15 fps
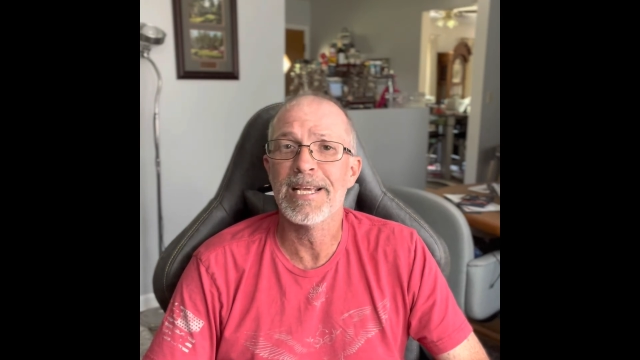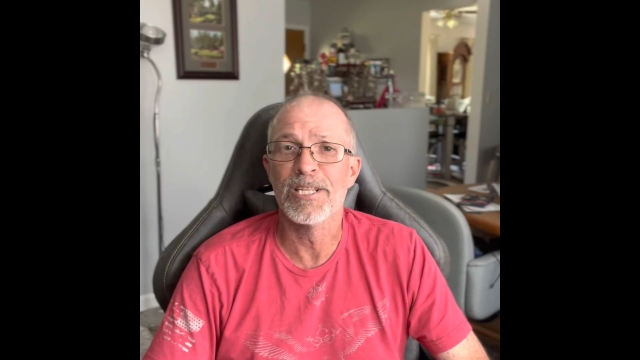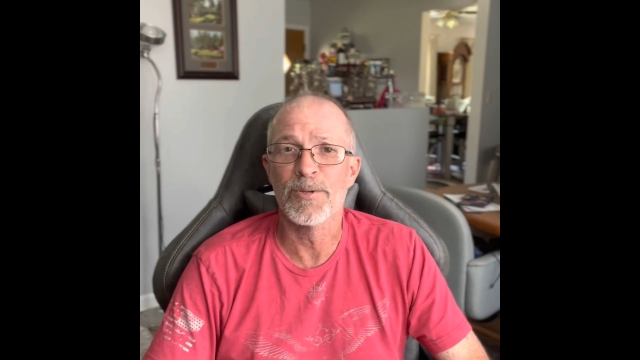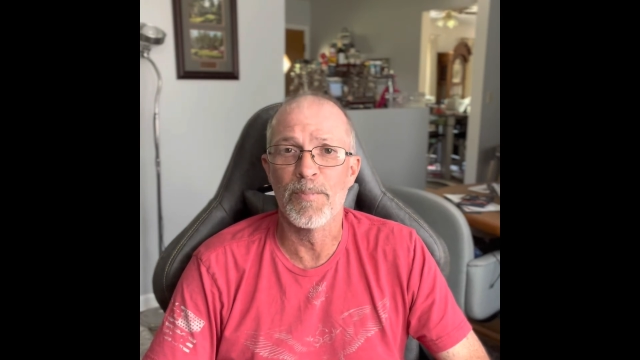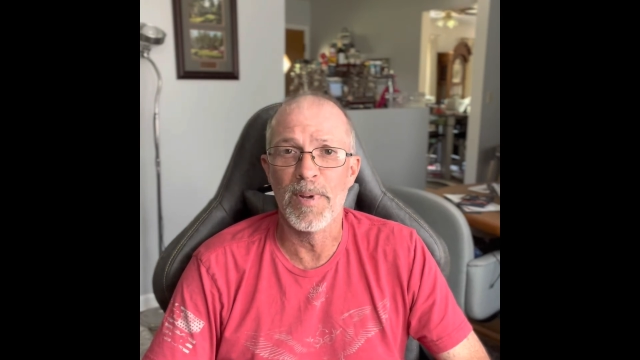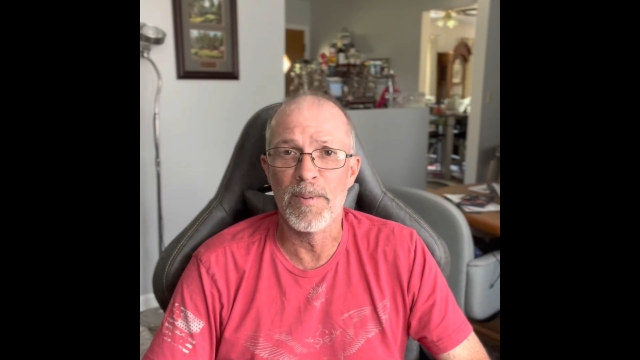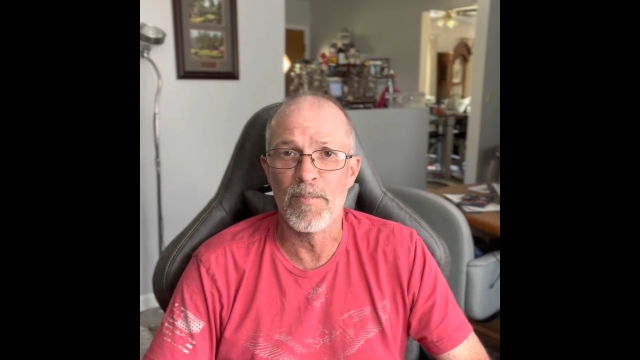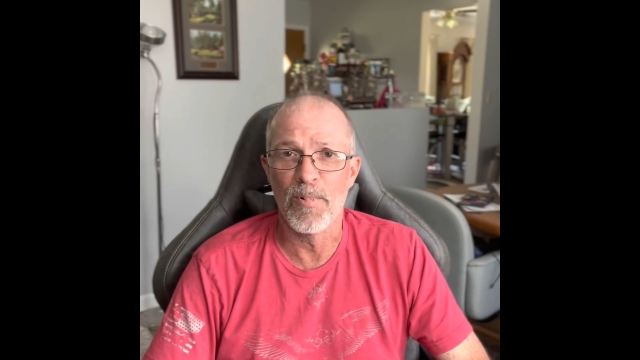It's
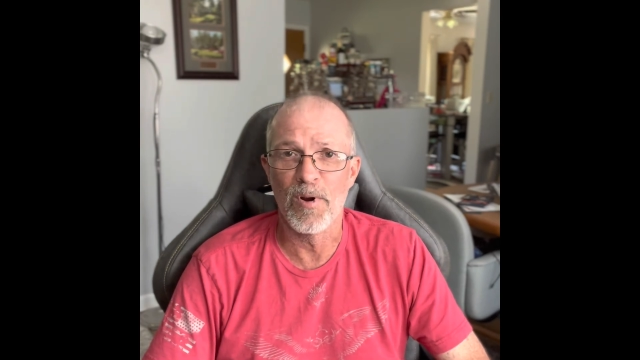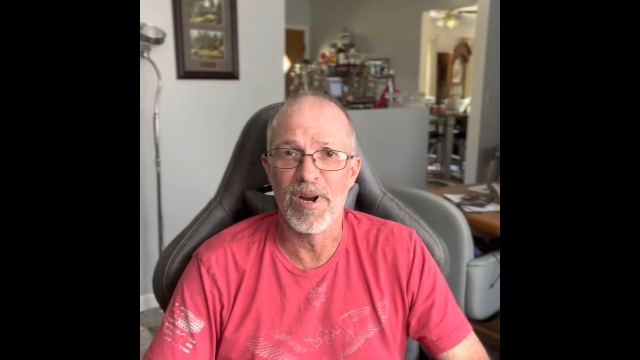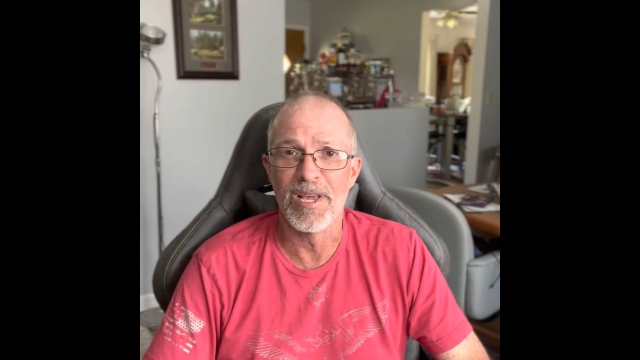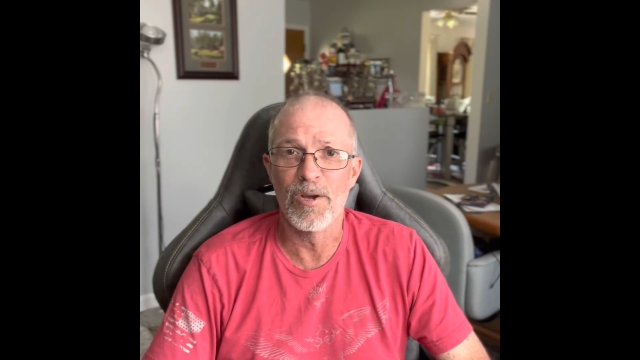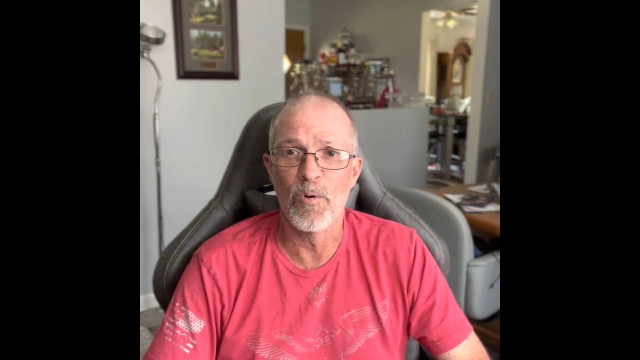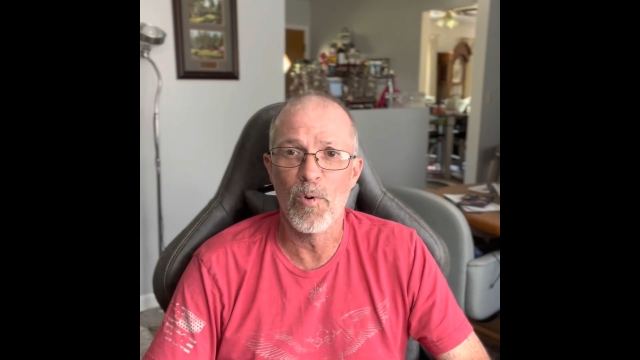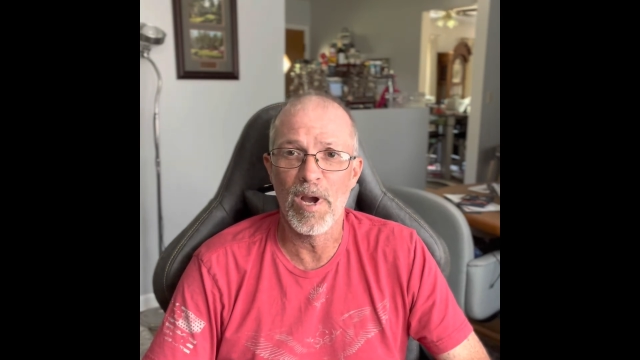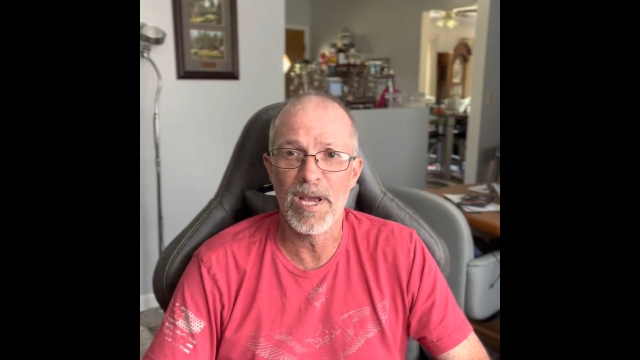been pretty
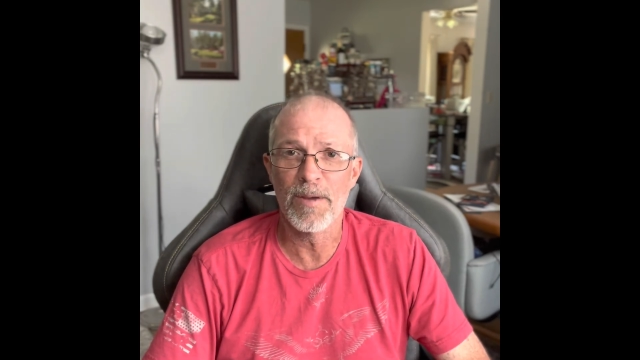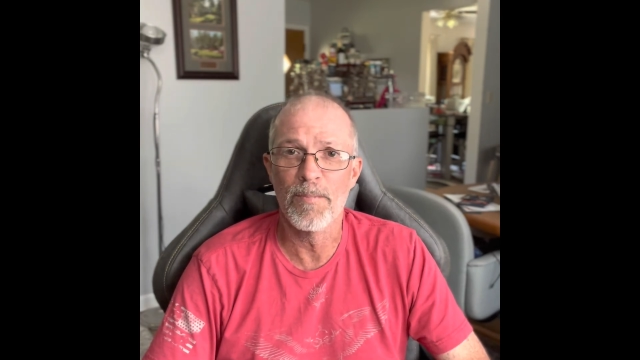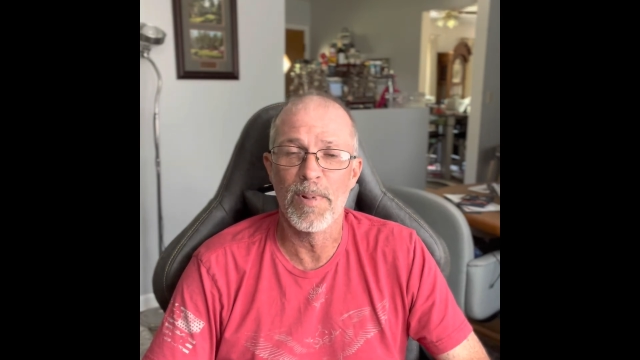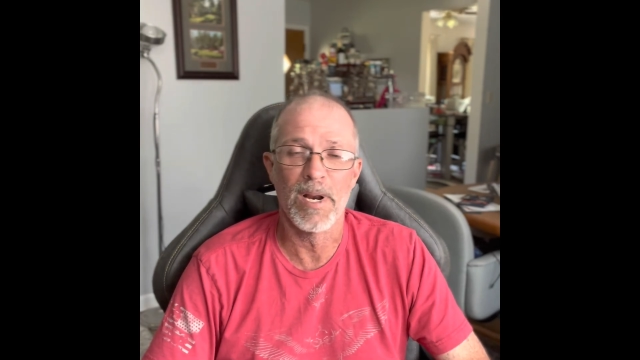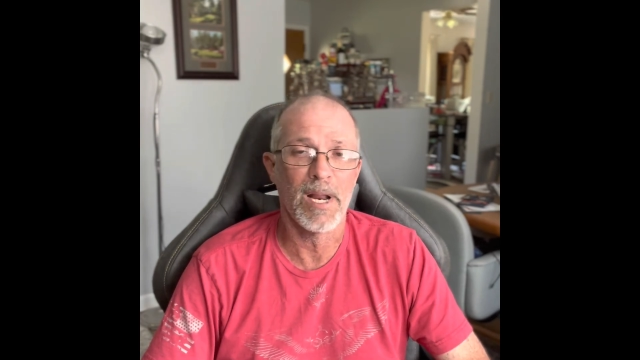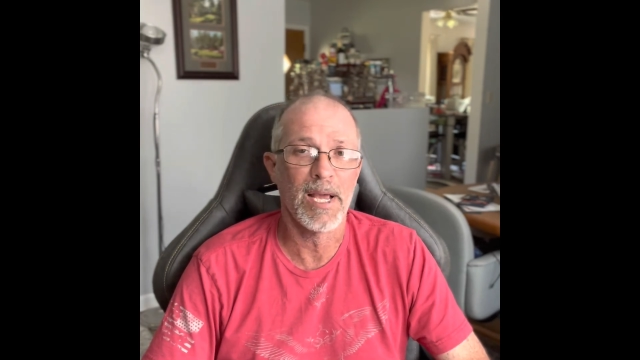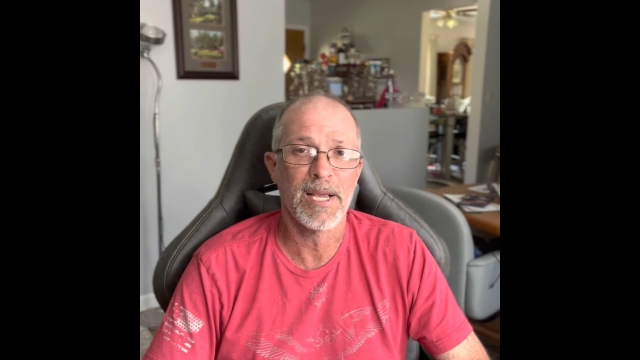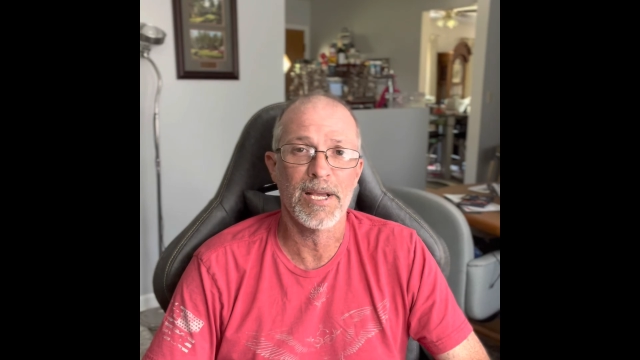quick,
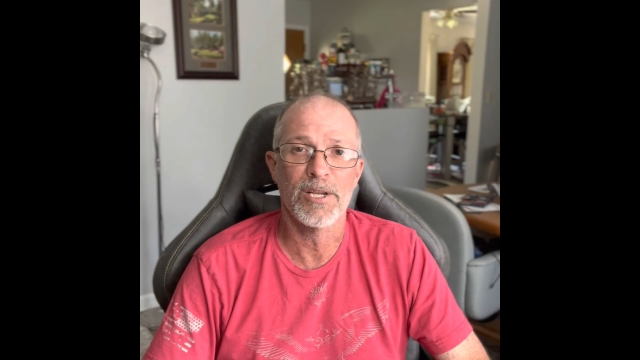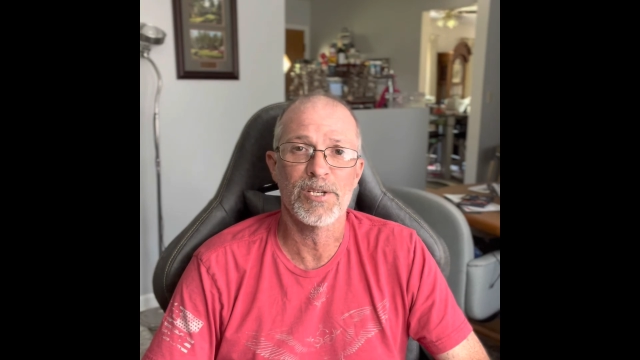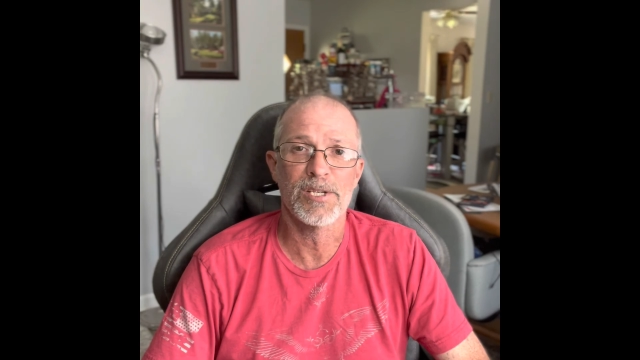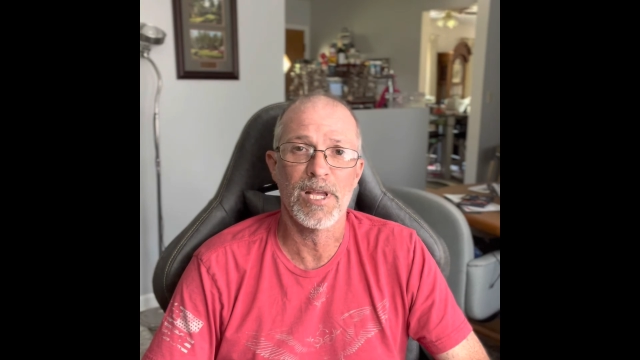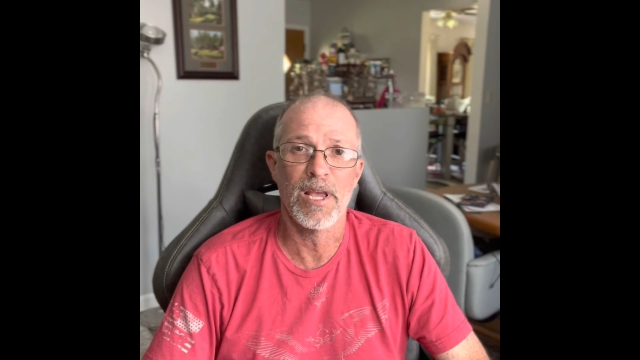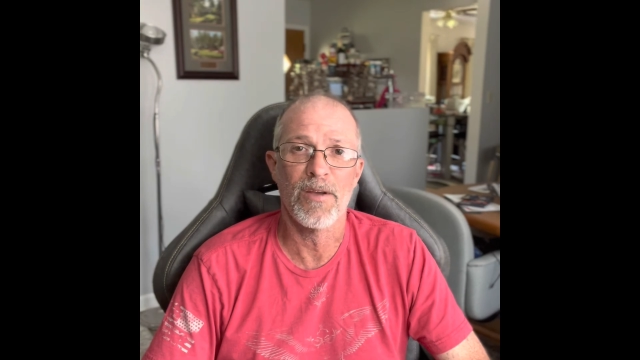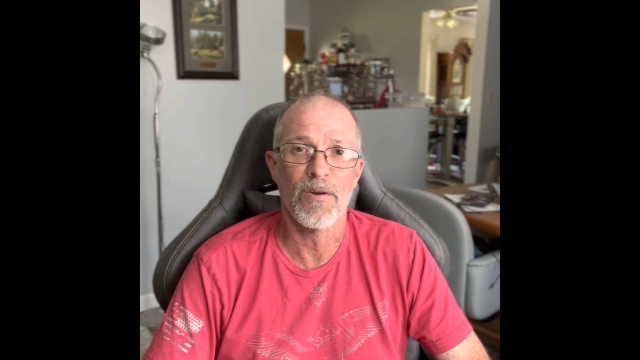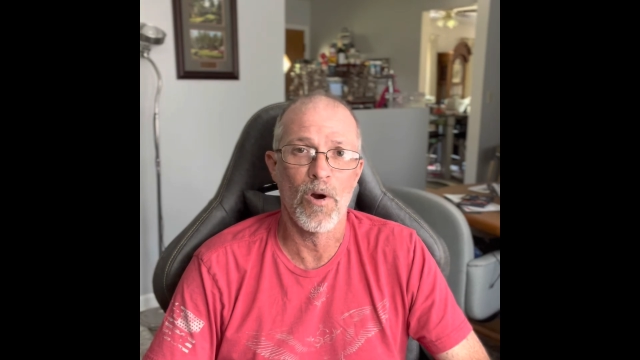but like I
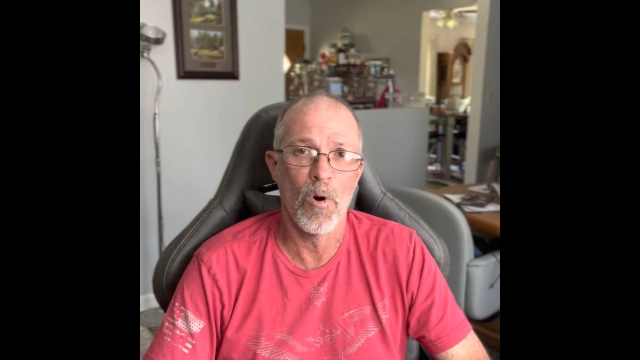say,